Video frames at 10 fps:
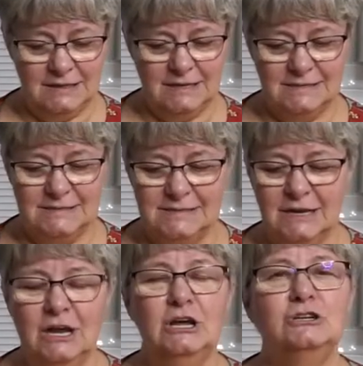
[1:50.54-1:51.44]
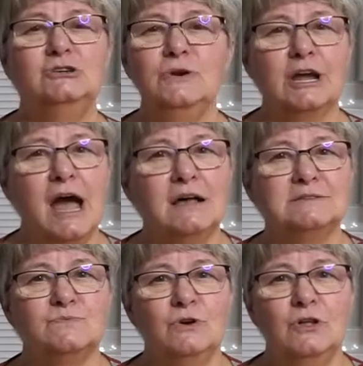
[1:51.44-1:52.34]
This tuna
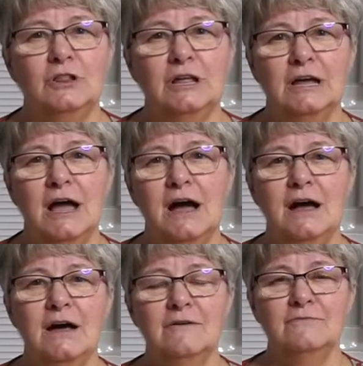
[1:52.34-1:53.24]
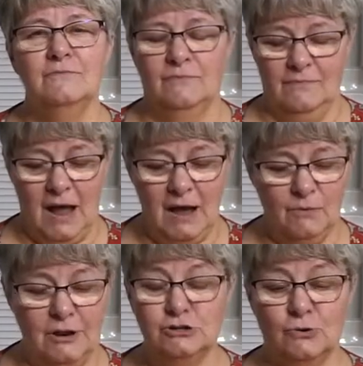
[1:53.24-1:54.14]
casserole, um, I
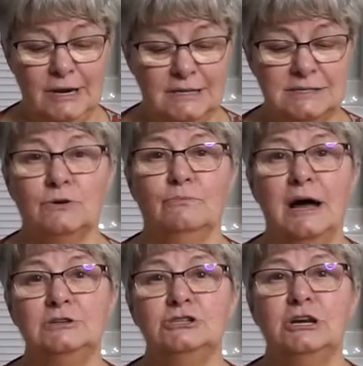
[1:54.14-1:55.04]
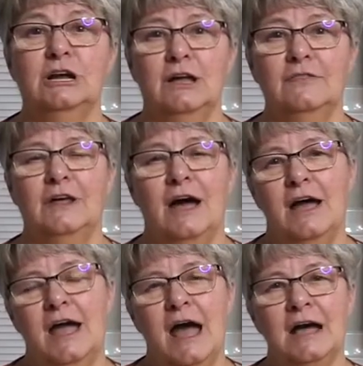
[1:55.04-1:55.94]
enjoyed it so much that
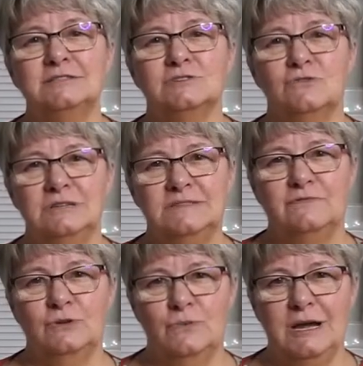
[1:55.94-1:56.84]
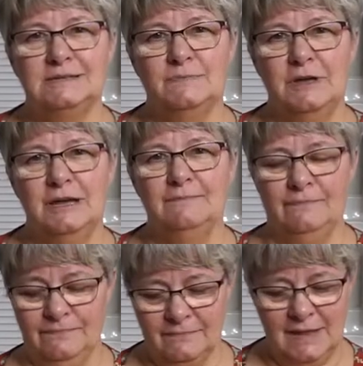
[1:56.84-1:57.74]
I asked Chris for the recipe.
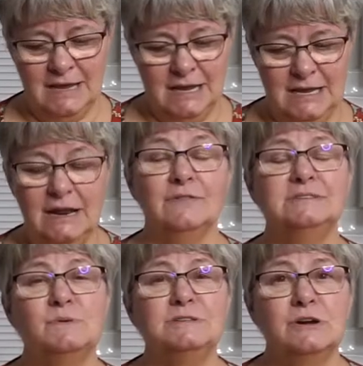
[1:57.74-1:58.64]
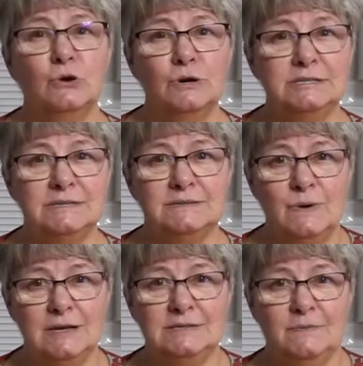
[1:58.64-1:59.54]
Now this wasn't Chris's
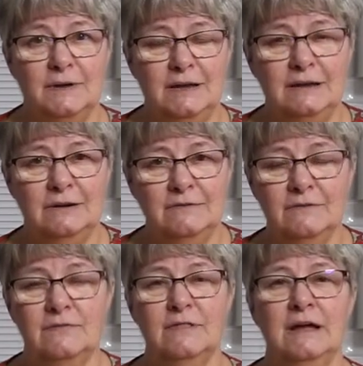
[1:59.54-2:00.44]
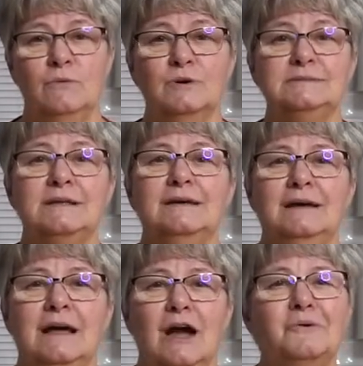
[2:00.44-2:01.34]
recipe, it was
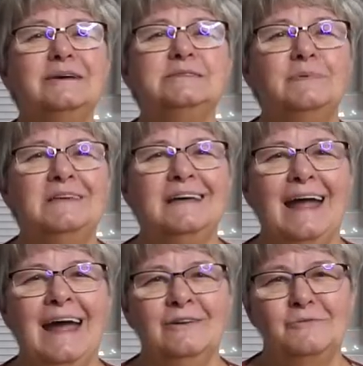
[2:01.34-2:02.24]
a recipe that Ed